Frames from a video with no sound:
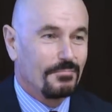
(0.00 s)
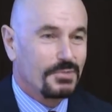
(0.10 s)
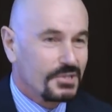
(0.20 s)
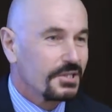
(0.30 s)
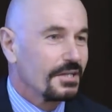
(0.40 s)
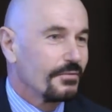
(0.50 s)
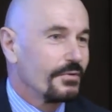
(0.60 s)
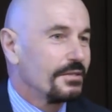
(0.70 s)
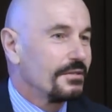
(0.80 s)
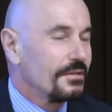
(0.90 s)
Particularly
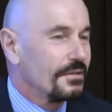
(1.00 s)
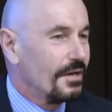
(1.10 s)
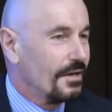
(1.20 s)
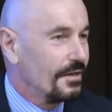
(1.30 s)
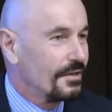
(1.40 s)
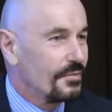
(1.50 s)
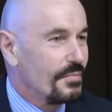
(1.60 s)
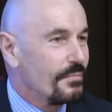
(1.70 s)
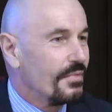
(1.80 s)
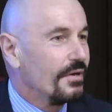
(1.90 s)
when the
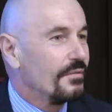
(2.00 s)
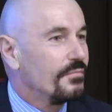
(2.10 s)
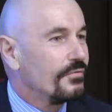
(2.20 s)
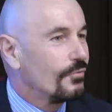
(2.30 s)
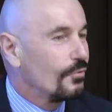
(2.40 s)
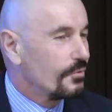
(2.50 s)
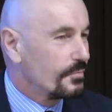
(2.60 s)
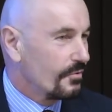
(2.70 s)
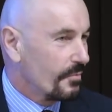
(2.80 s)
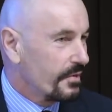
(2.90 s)
member before whom
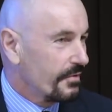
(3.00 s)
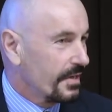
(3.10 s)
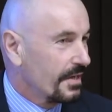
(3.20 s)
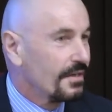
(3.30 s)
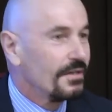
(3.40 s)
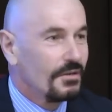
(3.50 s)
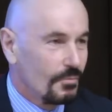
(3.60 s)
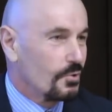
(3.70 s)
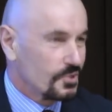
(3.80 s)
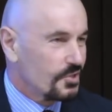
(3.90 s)
you're appearing
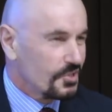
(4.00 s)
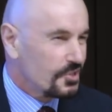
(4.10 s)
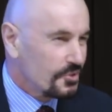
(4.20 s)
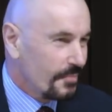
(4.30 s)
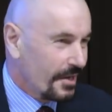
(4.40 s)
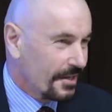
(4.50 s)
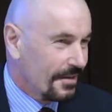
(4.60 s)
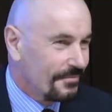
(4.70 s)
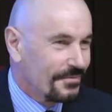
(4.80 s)
was the decision maker.